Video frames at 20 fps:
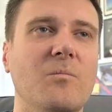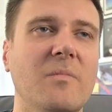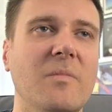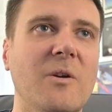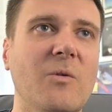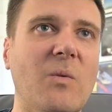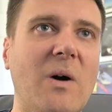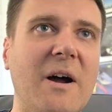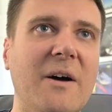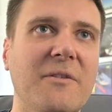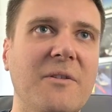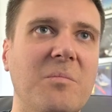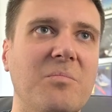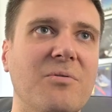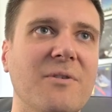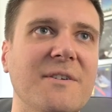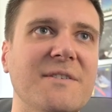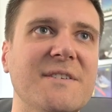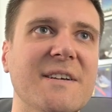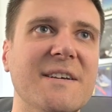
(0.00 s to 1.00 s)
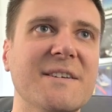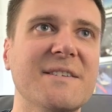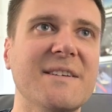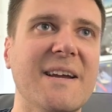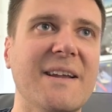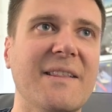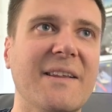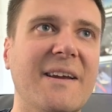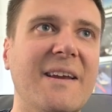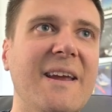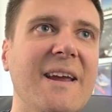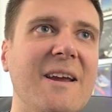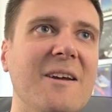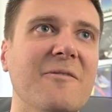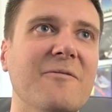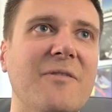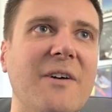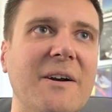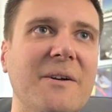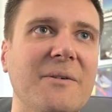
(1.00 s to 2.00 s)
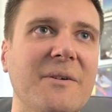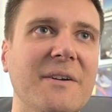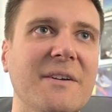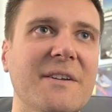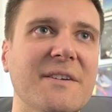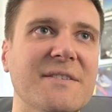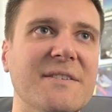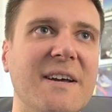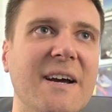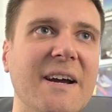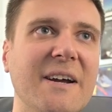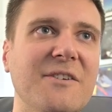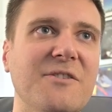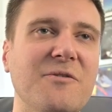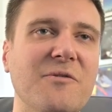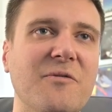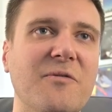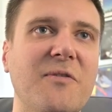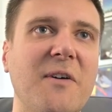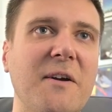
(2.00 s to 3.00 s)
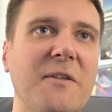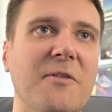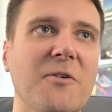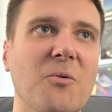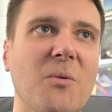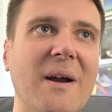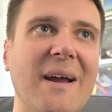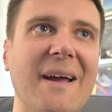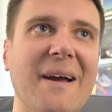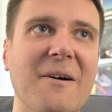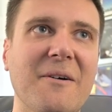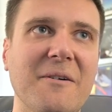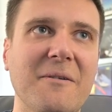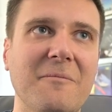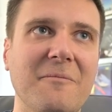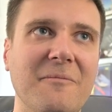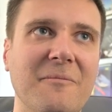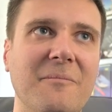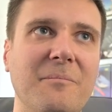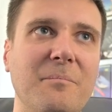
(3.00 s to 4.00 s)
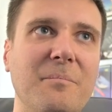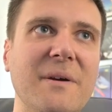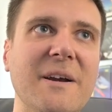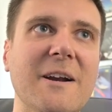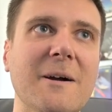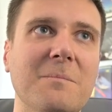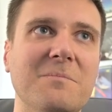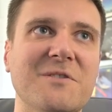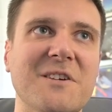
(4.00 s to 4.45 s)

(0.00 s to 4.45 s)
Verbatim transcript: Meanwhile, the princess and the king finally decide to fight their way out and beat up